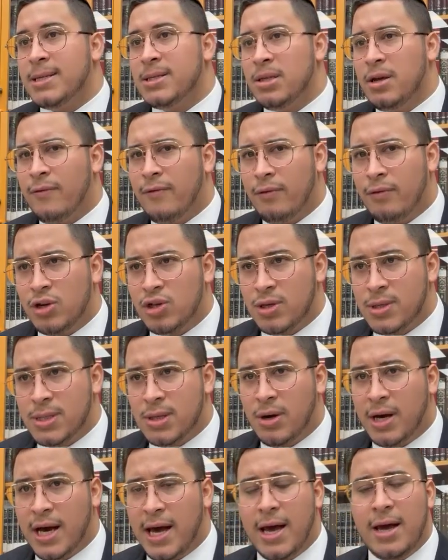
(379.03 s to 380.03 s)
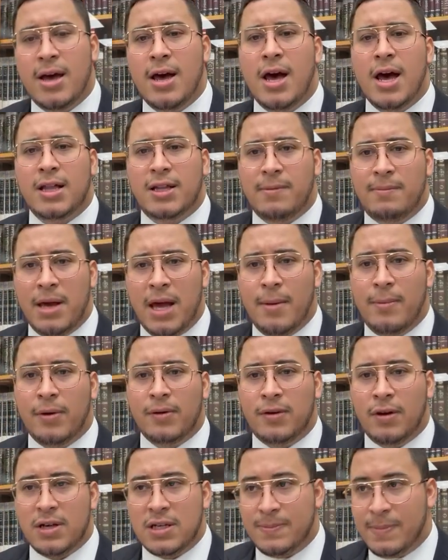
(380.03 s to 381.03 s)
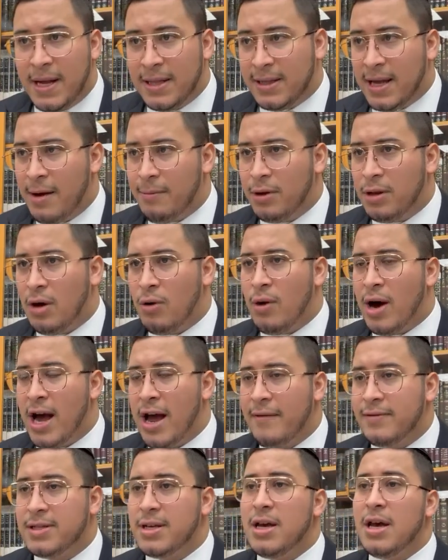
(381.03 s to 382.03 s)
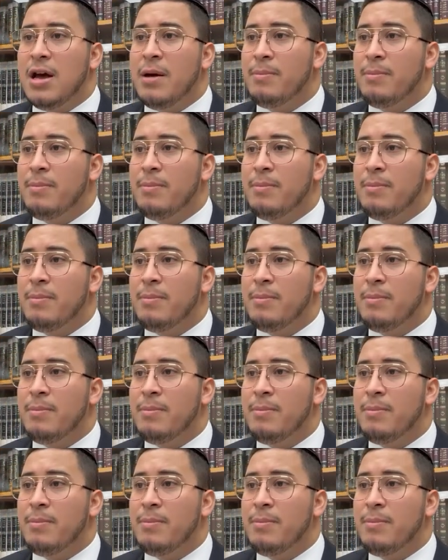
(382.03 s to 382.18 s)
So therefore, we should zoche to be able to spend time with our wives,